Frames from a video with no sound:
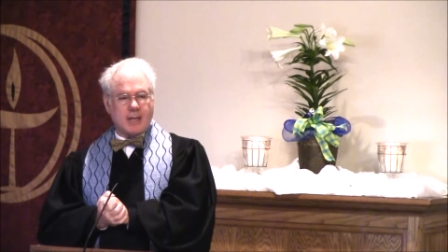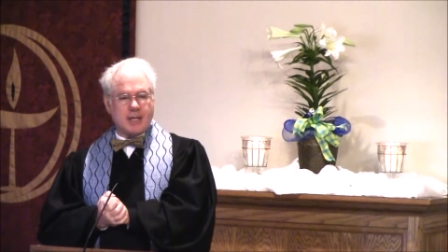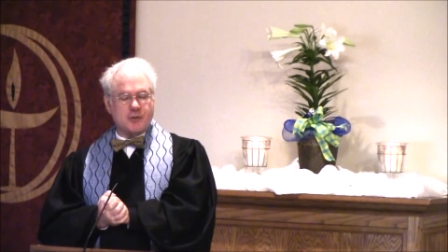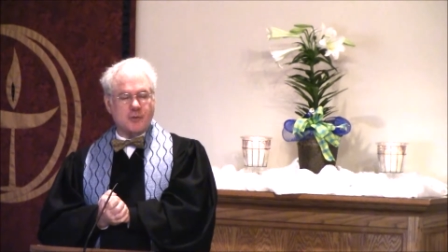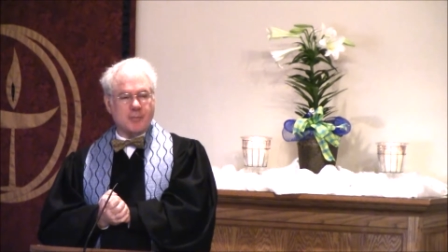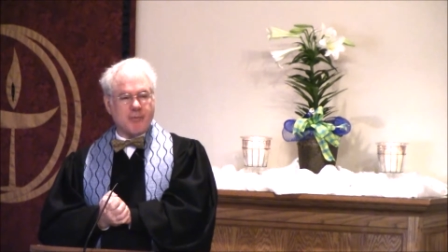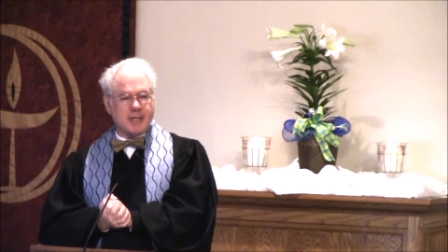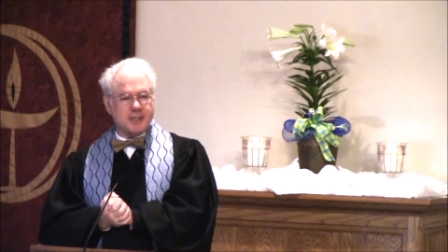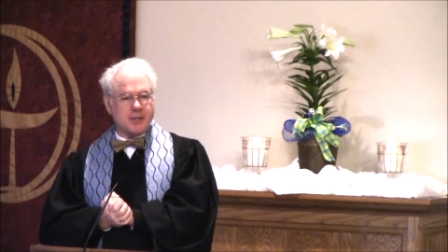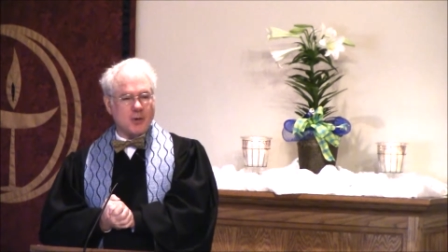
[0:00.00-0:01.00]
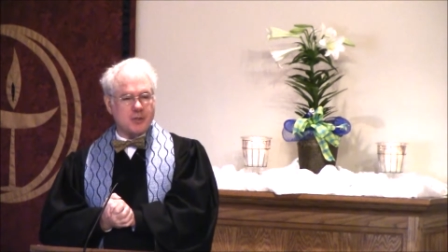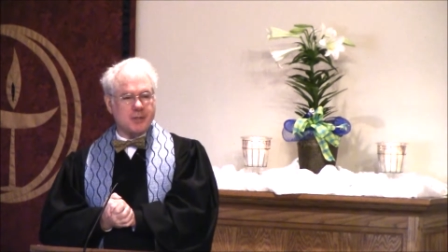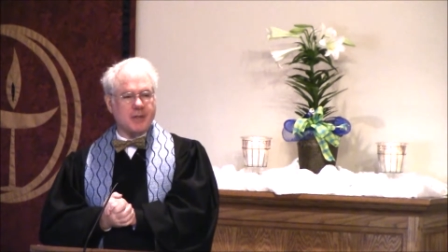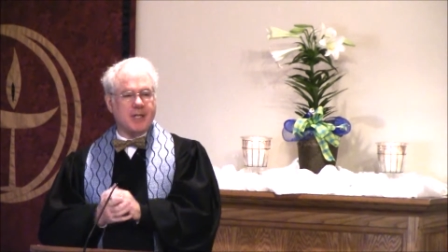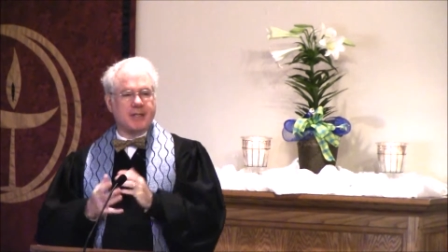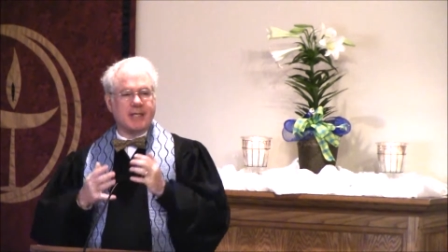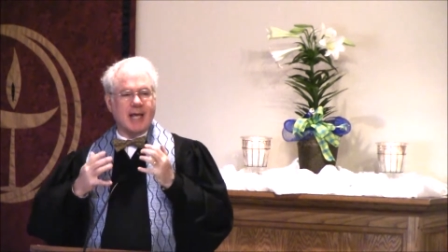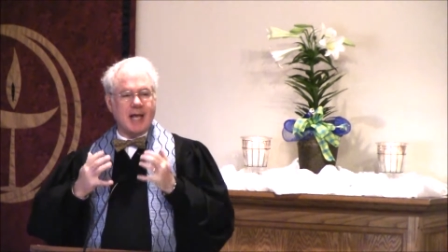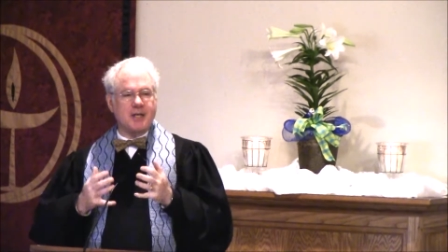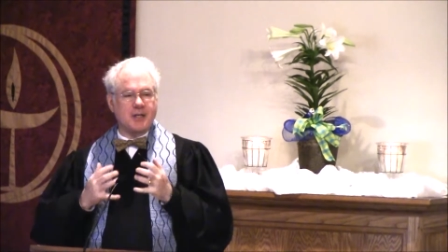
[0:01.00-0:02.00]
and to embrace the notion that the
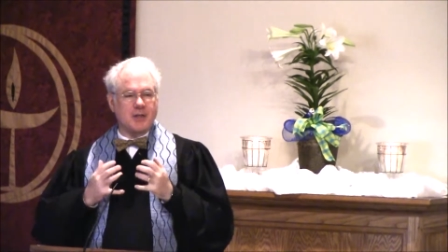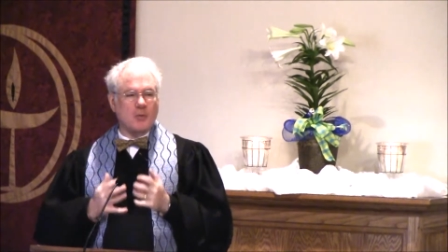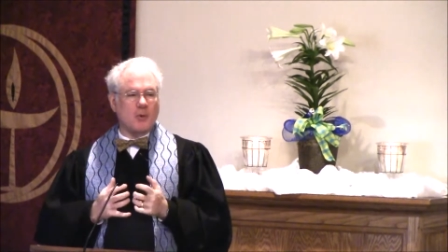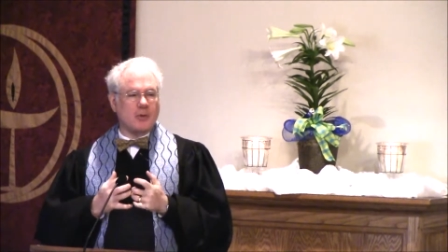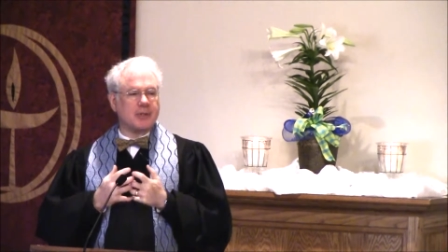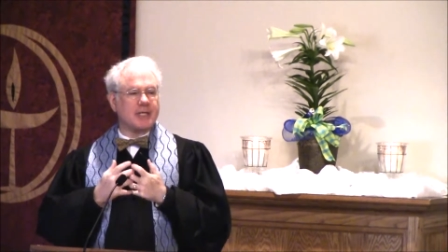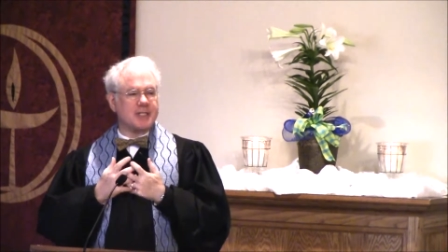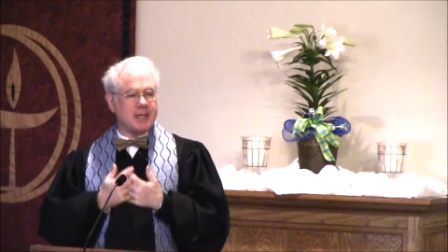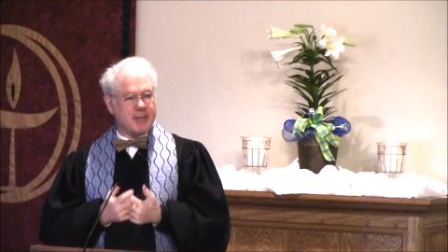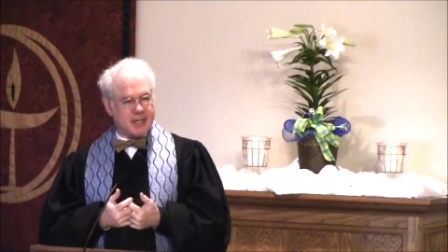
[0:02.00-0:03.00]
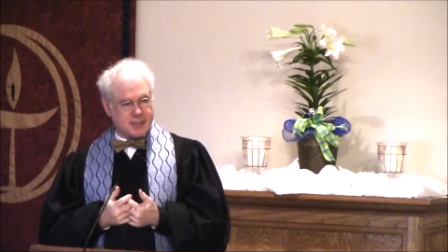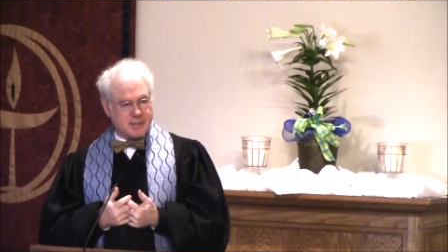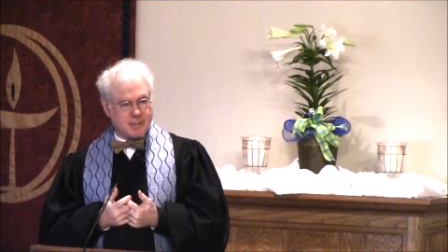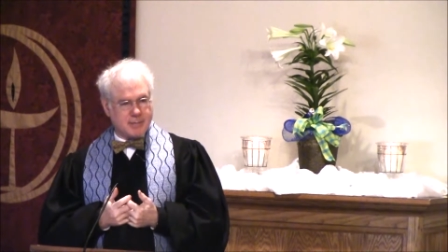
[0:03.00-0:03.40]
end of the world is imminent.